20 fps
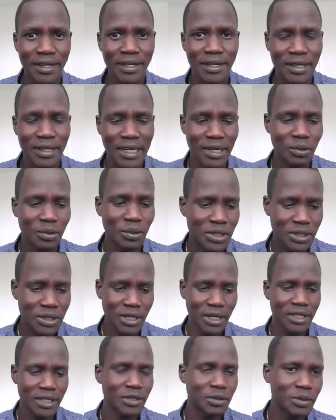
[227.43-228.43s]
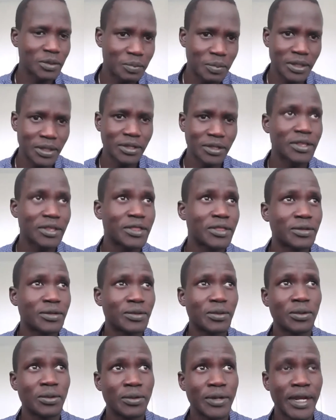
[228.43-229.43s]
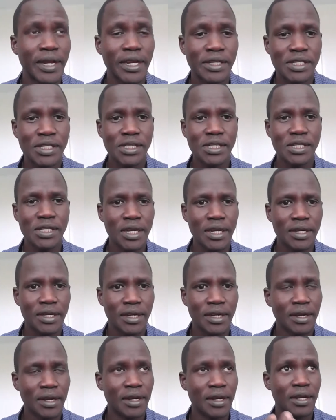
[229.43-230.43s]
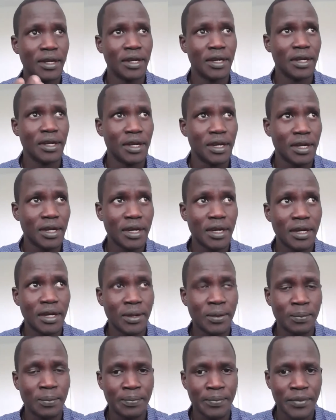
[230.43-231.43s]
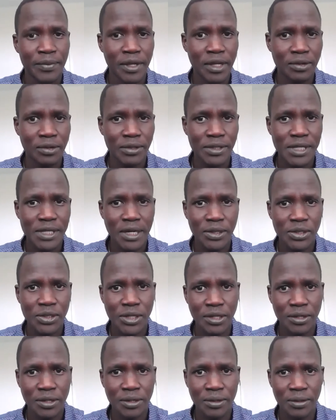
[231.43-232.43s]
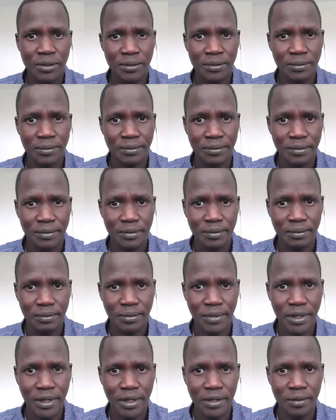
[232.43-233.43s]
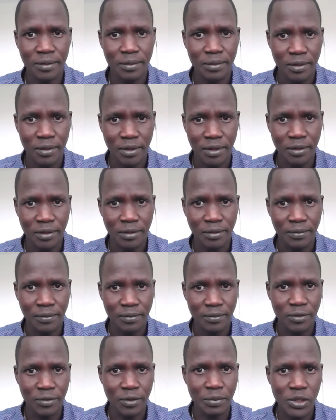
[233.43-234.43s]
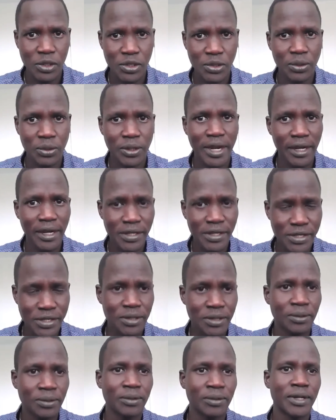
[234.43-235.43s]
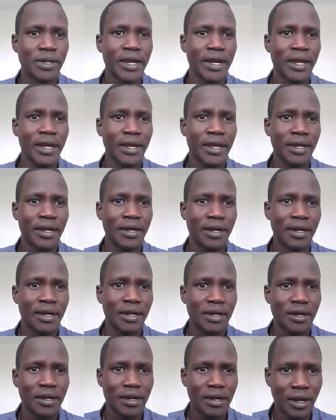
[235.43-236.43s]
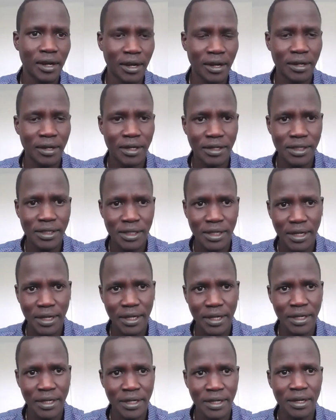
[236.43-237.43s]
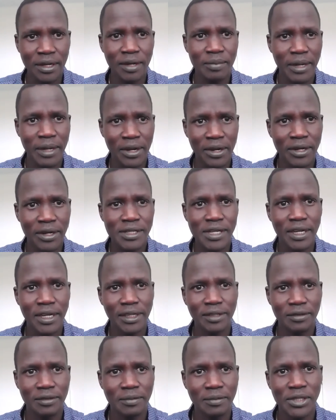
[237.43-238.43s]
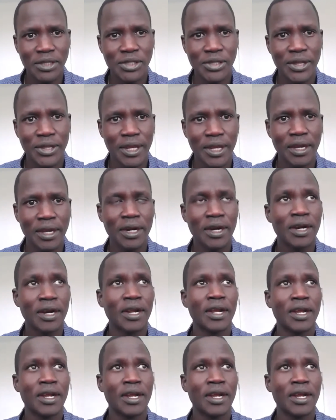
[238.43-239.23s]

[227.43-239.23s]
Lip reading: I was connecting with Bill through, as he said, he reached out to my former school, high school and college, and he got my contact information there.